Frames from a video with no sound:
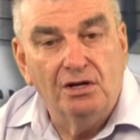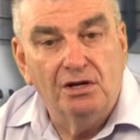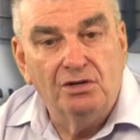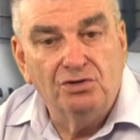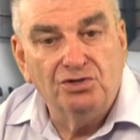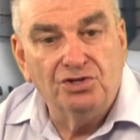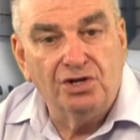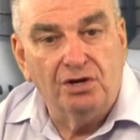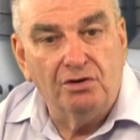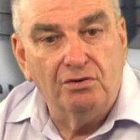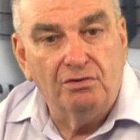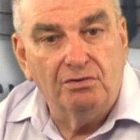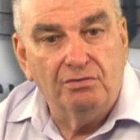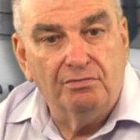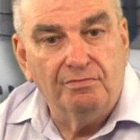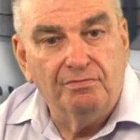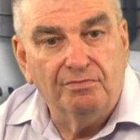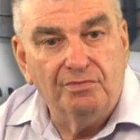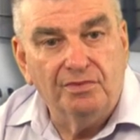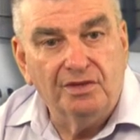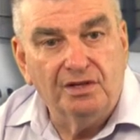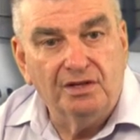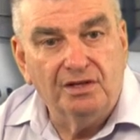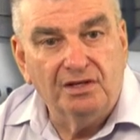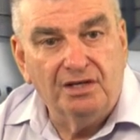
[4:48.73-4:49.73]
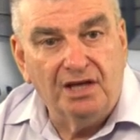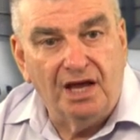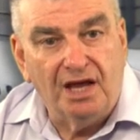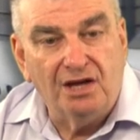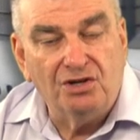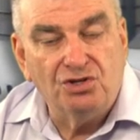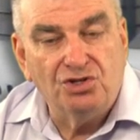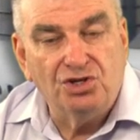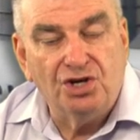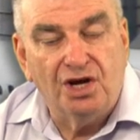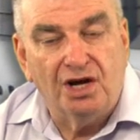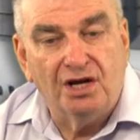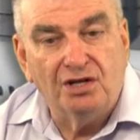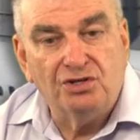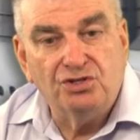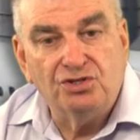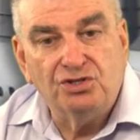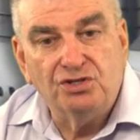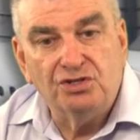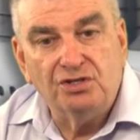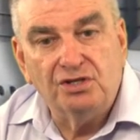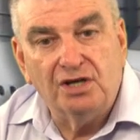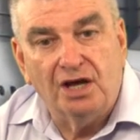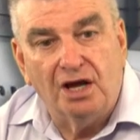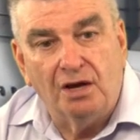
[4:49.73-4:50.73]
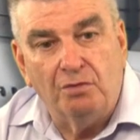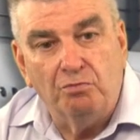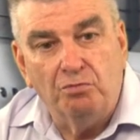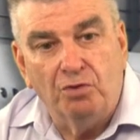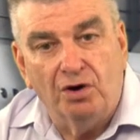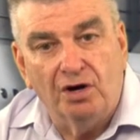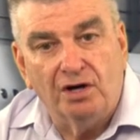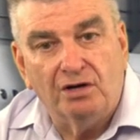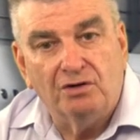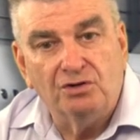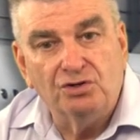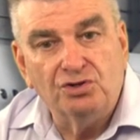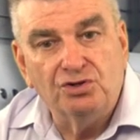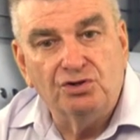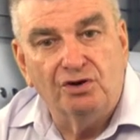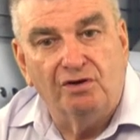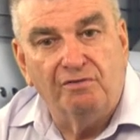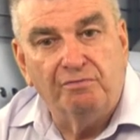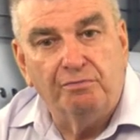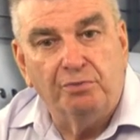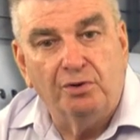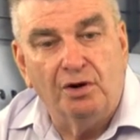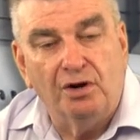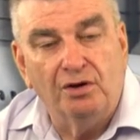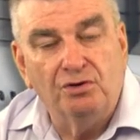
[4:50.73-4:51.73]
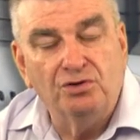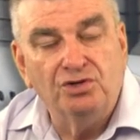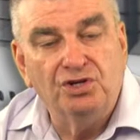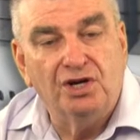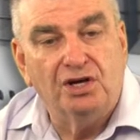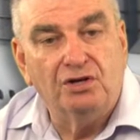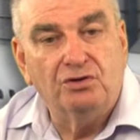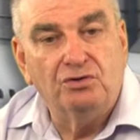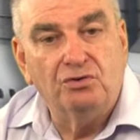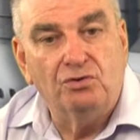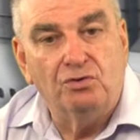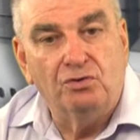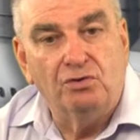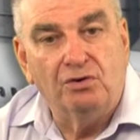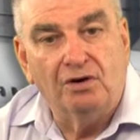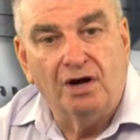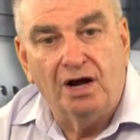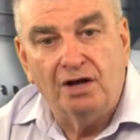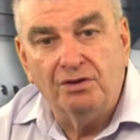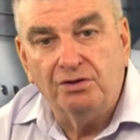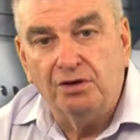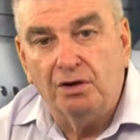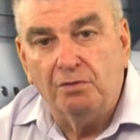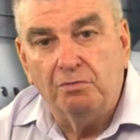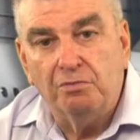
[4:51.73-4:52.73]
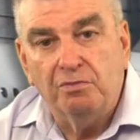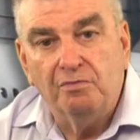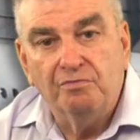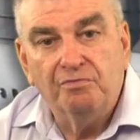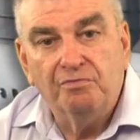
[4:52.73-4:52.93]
So Gantt charts and Microsoft Project or other